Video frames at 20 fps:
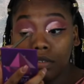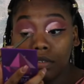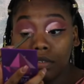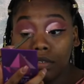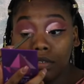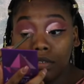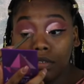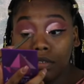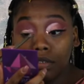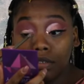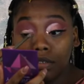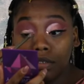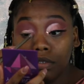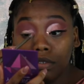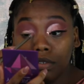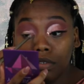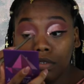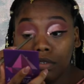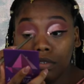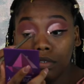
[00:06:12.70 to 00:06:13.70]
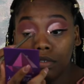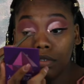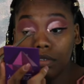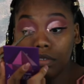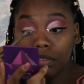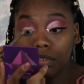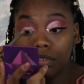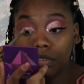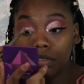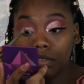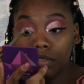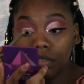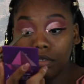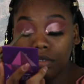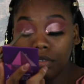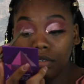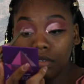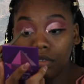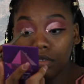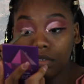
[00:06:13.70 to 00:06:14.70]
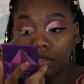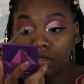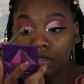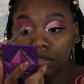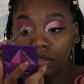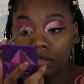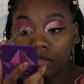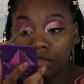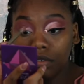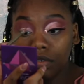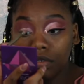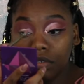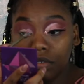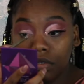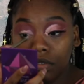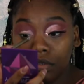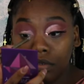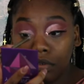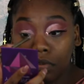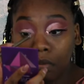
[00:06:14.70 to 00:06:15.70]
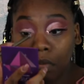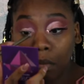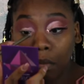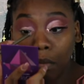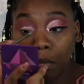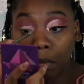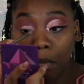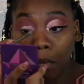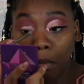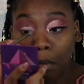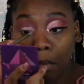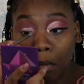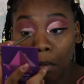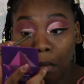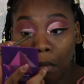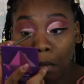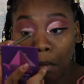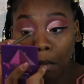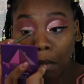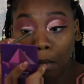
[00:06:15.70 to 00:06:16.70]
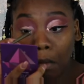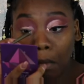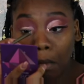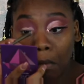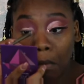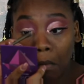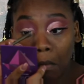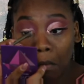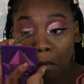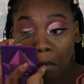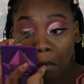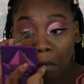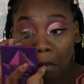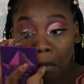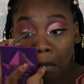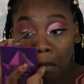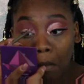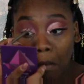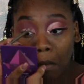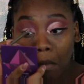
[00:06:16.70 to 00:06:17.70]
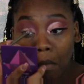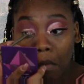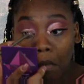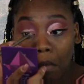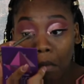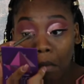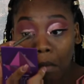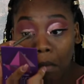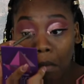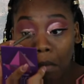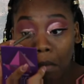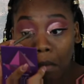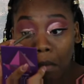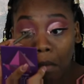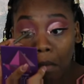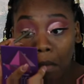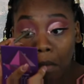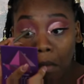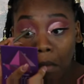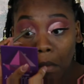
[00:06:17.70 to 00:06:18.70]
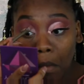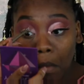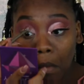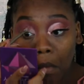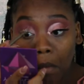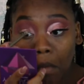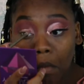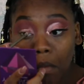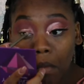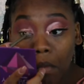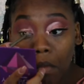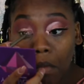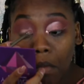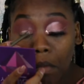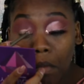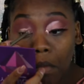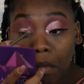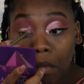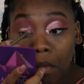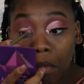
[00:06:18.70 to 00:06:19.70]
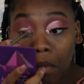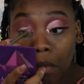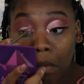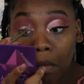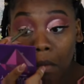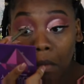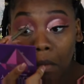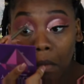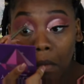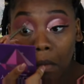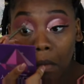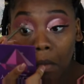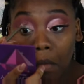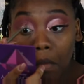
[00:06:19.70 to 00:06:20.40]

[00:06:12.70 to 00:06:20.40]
(no one is talking)